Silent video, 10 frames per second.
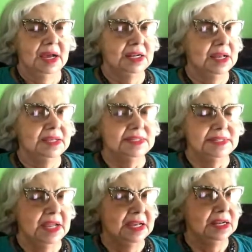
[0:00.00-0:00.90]
God, I can
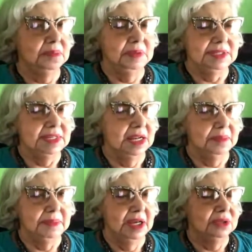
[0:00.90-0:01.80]
stand up and sit
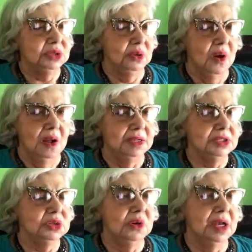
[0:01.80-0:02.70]
up now, so all
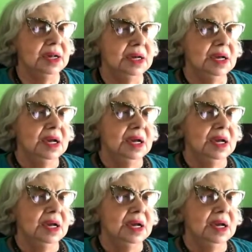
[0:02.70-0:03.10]
is good.